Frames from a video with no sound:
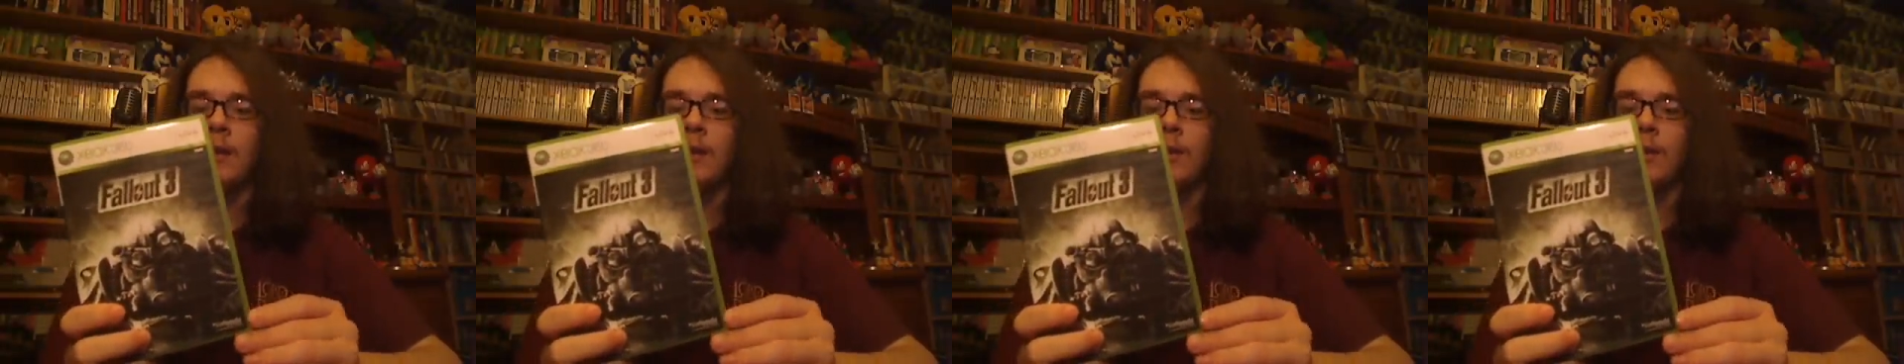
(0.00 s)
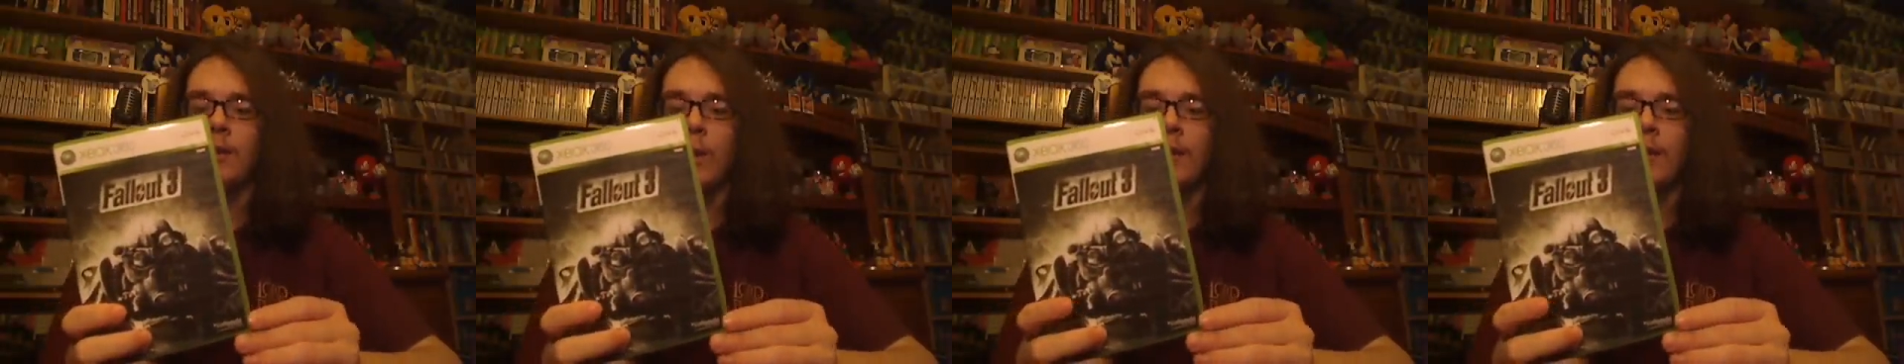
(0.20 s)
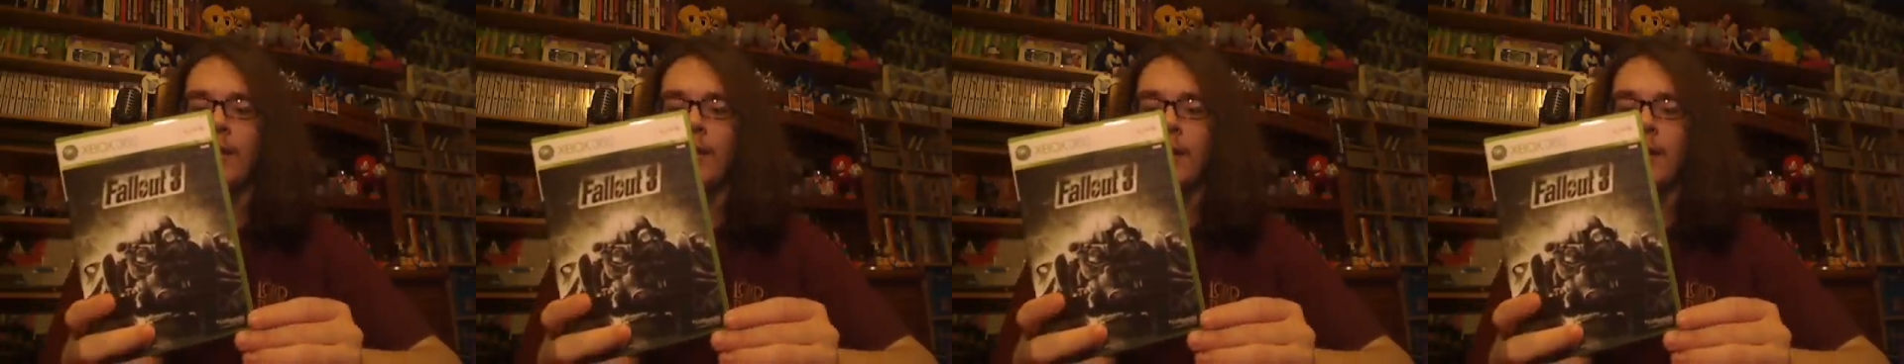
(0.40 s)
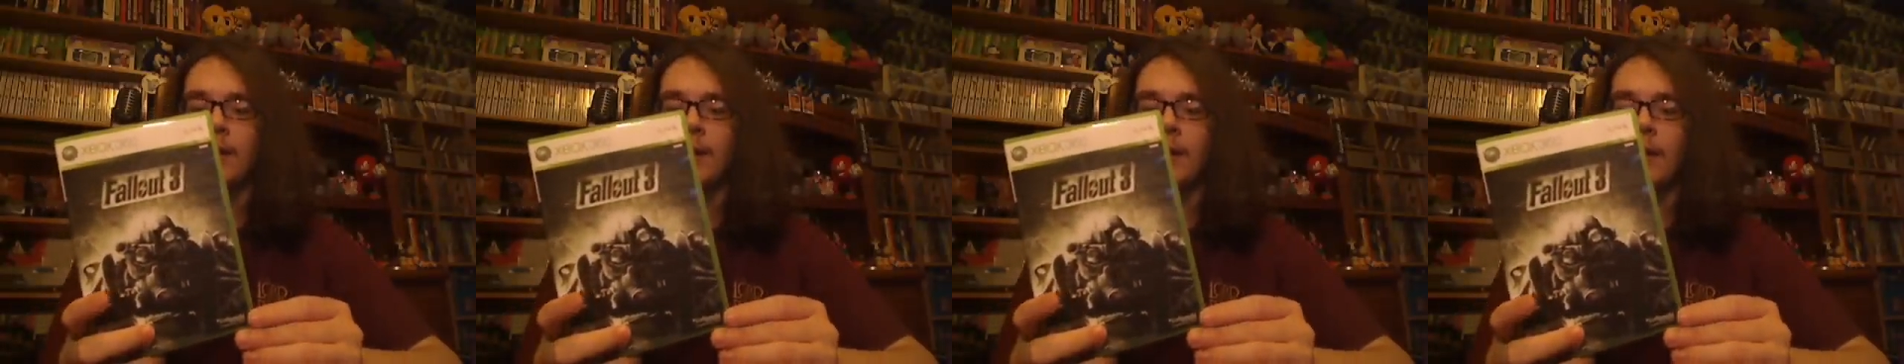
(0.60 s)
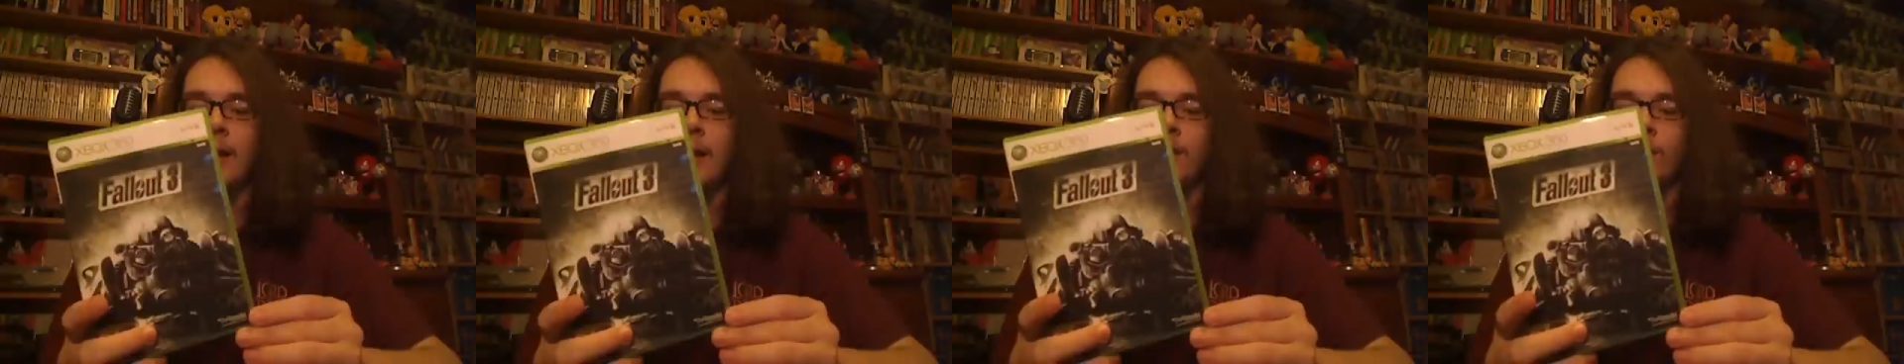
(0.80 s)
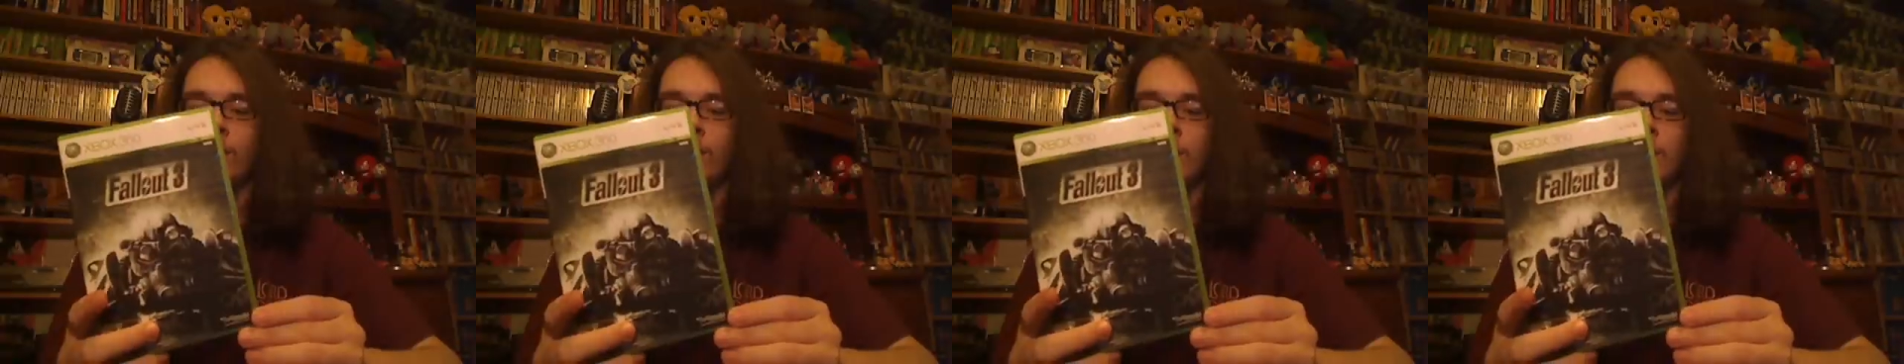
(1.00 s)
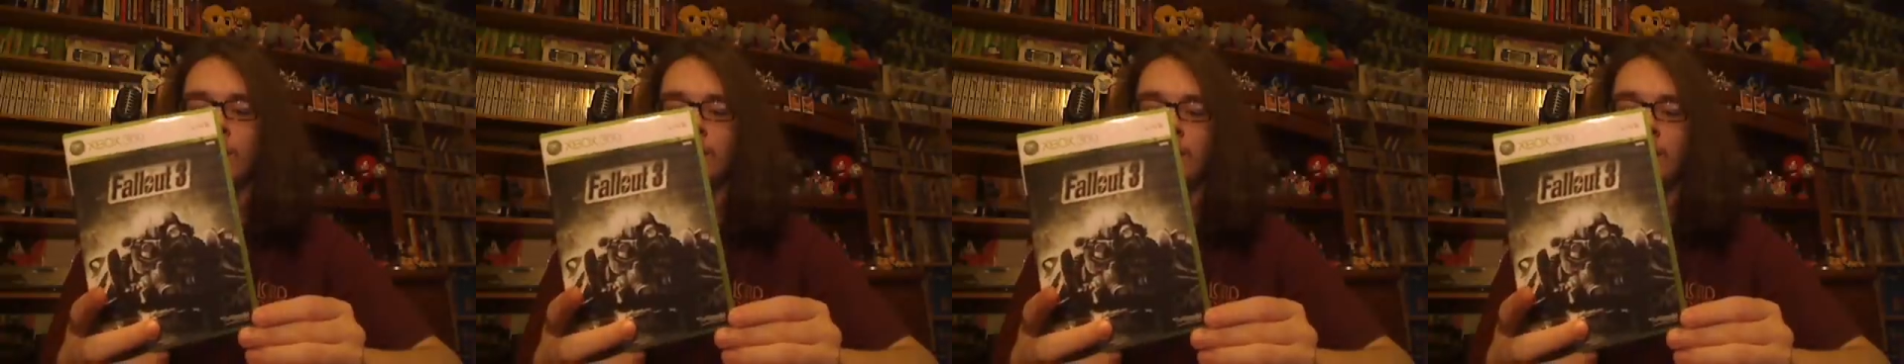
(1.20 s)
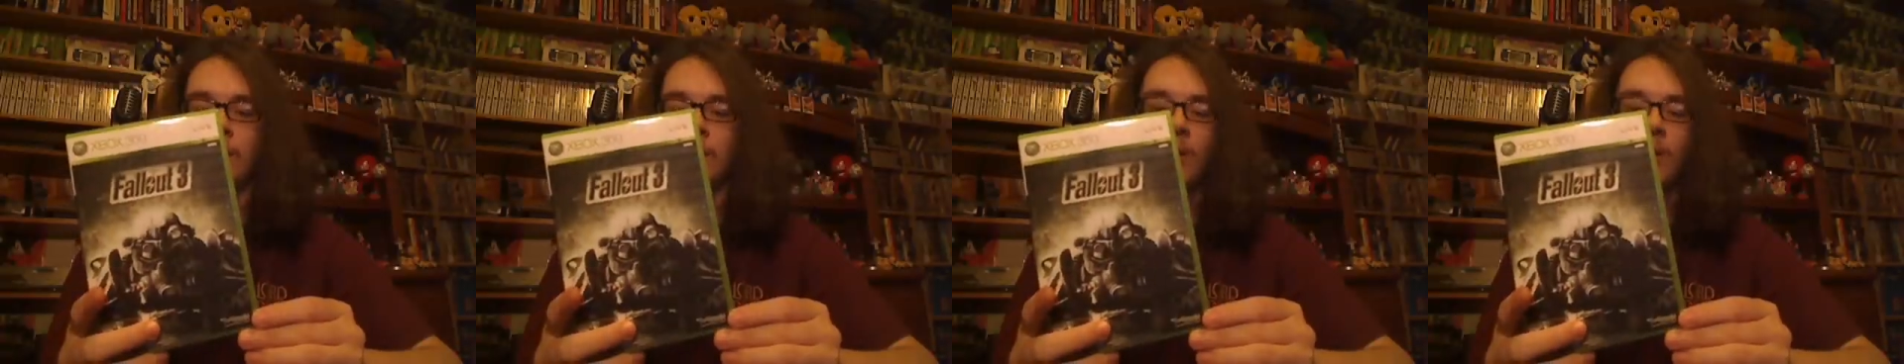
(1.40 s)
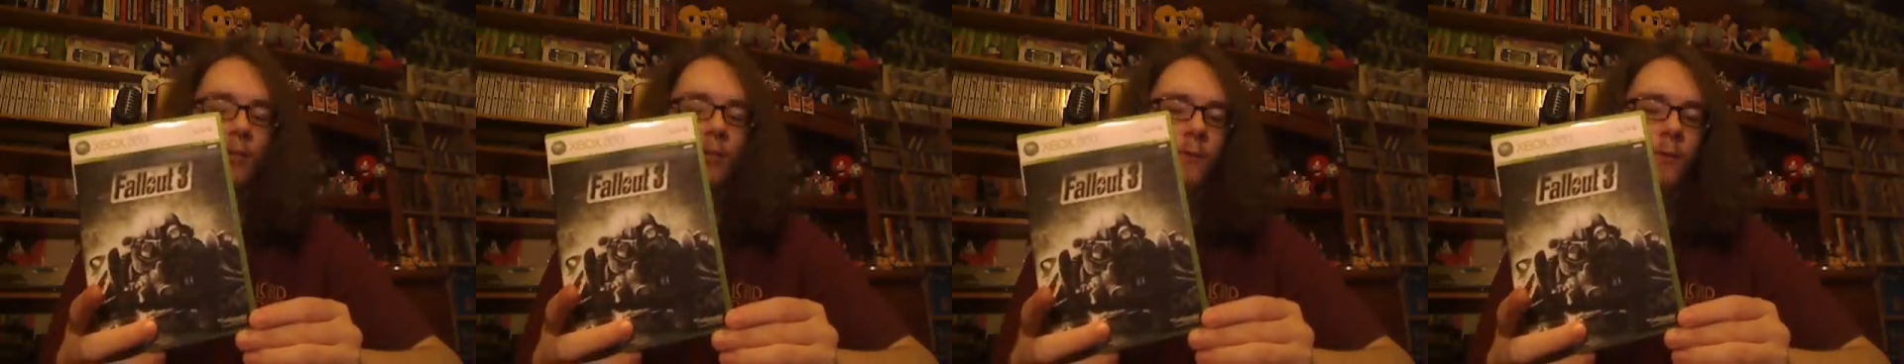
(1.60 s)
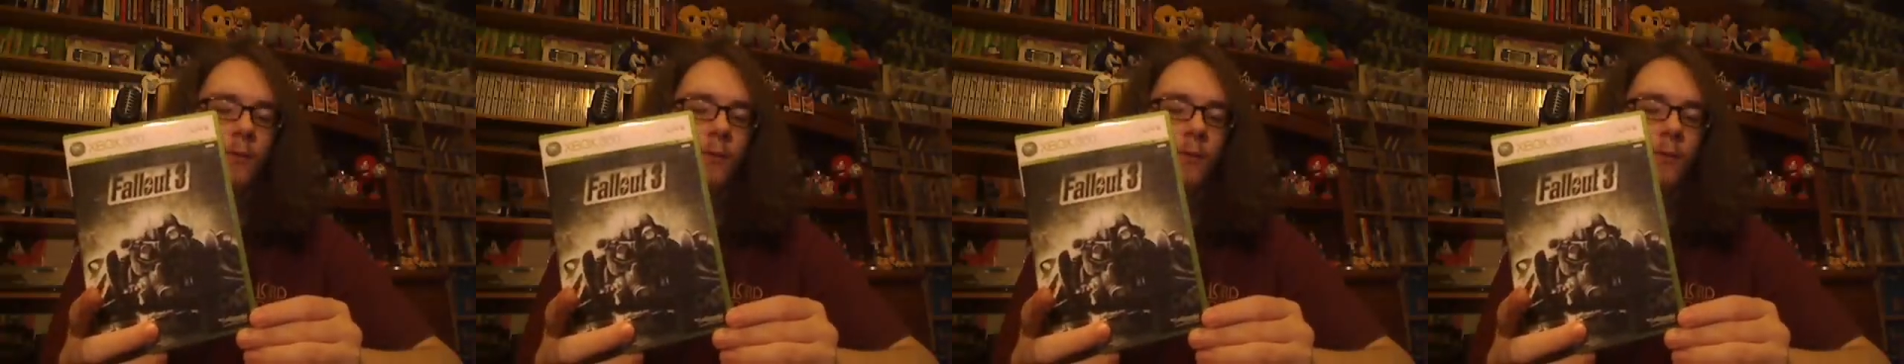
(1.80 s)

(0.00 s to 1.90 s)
The one thing that I do want to say about